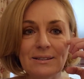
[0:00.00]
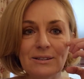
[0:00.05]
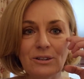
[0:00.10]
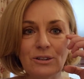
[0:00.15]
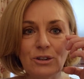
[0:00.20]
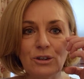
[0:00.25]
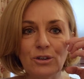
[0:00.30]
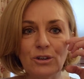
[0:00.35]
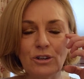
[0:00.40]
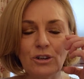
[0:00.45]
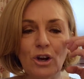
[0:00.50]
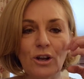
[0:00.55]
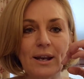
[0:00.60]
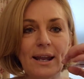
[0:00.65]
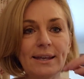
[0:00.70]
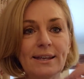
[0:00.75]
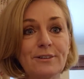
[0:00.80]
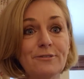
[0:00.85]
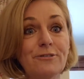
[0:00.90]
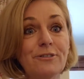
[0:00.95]
you're not
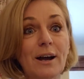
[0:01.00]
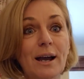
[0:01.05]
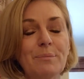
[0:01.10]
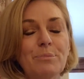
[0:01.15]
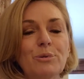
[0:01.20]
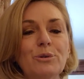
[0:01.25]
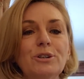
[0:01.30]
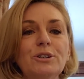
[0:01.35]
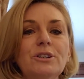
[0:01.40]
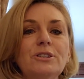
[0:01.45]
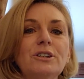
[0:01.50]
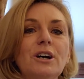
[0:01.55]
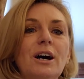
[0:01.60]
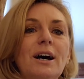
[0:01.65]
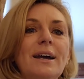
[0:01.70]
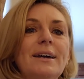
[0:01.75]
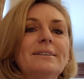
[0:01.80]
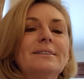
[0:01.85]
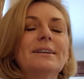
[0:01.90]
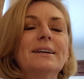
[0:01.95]
lacking fiber in your
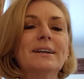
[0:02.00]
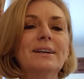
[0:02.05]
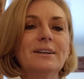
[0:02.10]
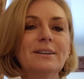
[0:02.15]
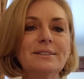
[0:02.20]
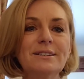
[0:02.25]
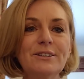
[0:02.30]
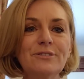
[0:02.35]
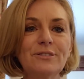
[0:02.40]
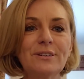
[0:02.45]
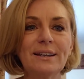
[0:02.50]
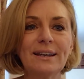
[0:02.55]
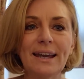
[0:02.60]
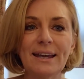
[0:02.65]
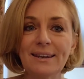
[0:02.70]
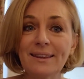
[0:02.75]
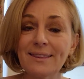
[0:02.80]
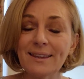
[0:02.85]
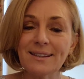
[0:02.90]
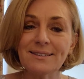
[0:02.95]
diet. You can definitely
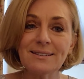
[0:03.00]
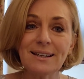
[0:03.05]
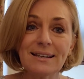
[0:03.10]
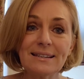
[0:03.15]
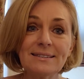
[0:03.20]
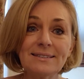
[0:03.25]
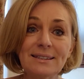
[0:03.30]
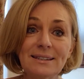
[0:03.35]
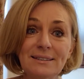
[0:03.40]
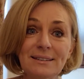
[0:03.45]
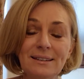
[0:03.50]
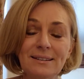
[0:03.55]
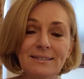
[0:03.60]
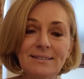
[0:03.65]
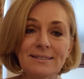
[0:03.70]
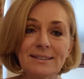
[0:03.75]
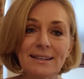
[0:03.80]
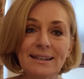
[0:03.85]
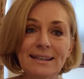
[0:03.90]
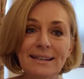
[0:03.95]
add things like
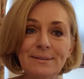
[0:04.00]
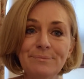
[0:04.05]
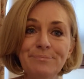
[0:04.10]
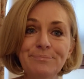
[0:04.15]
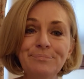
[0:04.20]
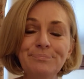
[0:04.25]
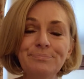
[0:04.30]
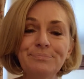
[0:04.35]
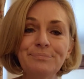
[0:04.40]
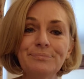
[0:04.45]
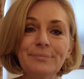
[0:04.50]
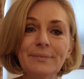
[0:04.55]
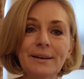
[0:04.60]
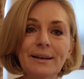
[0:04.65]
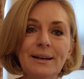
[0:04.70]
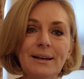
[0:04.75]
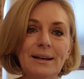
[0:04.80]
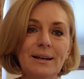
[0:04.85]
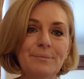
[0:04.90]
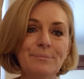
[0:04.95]
psyllium
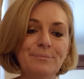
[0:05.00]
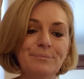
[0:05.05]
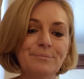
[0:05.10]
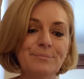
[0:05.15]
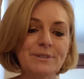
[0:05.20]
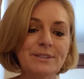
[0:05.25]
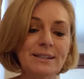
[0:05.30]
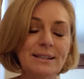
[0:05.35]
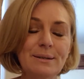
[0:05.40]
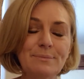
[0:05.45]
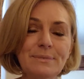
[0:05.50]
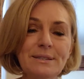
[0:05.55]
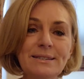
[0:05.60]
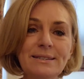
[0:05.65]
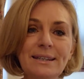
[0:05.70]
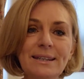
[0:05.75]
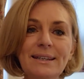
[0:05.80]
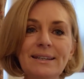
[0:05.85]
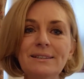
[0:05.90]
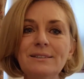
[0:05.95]

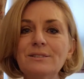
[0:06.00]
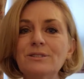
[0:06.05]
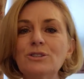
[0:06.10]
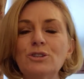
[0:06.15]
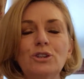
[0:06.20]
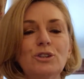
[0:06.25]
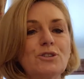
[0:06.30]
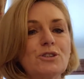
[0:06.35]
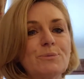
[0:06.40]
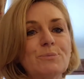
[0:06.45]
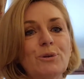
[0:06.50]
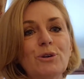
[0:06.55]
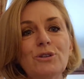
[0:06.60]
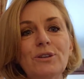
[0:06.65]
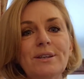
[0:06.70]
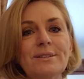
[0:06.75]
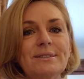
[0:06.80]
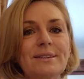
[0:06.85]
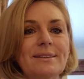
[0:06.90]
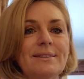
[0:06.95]
seed to your
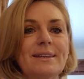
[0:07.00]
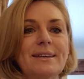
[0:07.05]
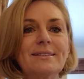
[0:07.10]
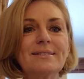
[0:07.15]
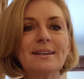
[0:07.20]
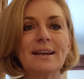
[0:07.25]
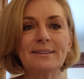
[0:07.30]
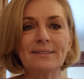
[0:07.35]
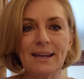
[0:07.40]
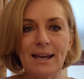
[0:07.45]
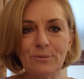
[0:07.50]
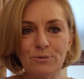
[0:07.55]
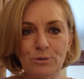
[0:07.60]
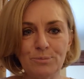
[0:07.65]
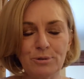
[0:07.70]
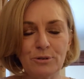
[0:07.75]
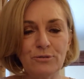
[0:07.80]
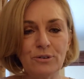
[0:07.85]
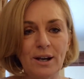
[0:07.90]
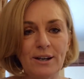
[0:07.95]
smoothies and things like that will
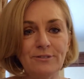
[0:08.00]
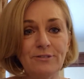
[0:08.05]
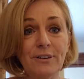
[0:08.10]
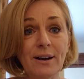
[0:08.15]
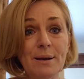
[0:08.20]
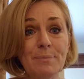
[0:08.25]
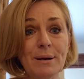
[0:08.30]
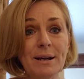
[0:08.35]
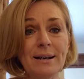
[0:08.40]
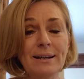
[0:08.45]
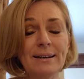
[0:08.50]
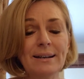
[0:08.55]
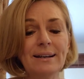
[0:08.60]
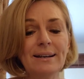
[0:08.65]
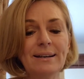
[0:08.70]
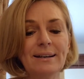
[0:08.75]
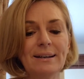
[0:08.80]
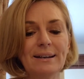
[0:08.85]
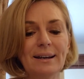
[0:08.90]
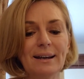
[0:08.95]
provide fiber.
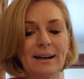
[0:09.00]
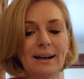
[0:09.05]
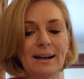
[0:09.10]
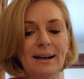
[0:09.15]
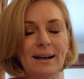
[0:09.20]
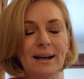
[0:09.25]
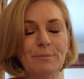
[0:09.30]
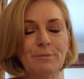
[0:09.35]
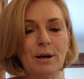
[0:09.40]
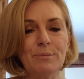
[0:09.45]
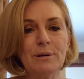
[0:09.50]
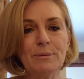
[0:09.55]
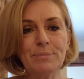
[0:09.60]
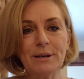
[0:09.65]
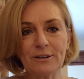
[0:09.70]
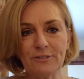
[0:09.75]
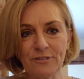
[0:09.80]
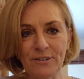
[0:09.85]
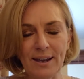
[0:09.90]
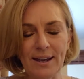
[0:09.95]
I'm a
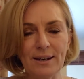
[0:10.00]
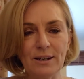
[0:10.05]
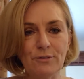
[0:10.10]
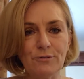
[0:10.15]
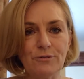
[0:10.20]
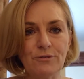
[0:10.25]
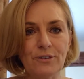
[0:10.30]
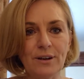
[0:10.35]
big fan of